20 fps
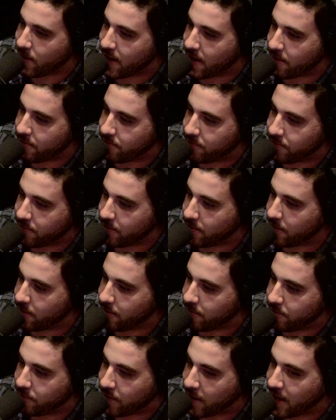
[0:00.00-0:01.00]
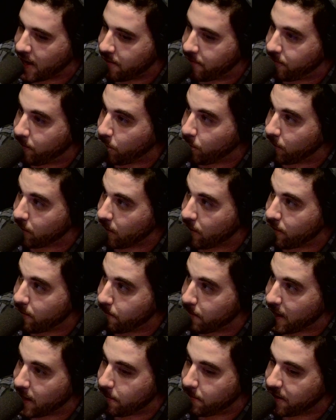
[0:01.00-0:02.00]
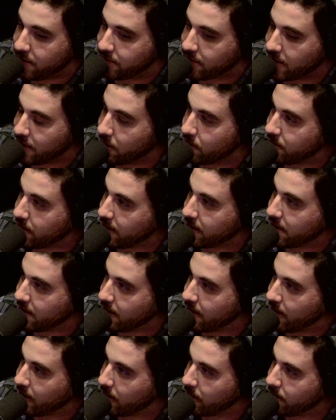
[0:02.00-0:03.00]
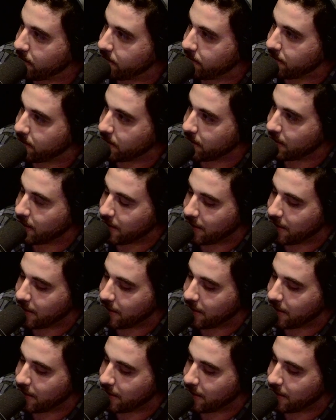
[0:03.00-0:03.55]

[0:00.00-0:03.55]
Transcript: have five full grown babies that you're taking care of.